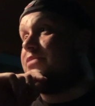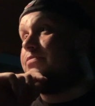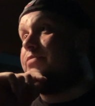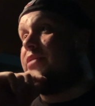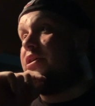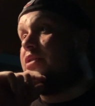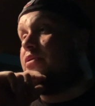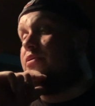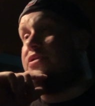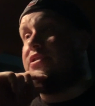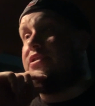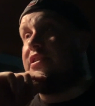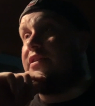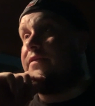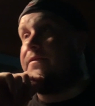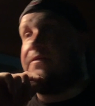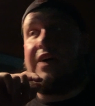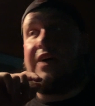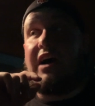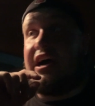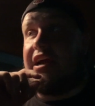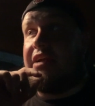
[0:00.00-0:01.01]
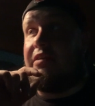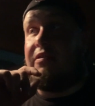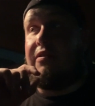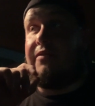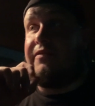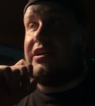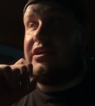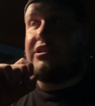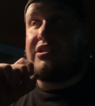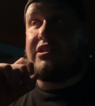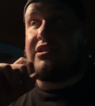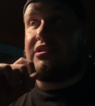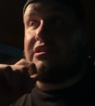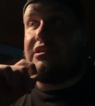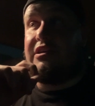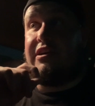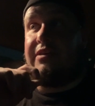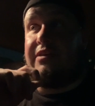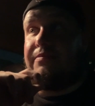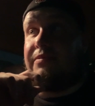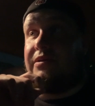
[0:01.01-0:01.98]
Mills, to the fire
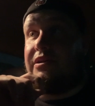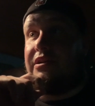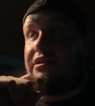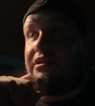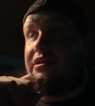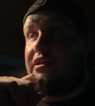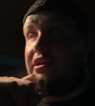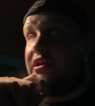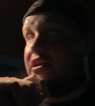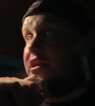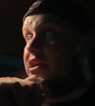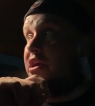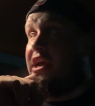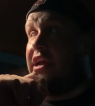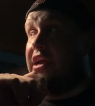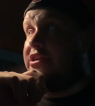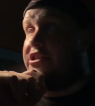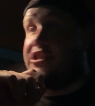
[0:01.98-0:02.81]
eventually, but he ain't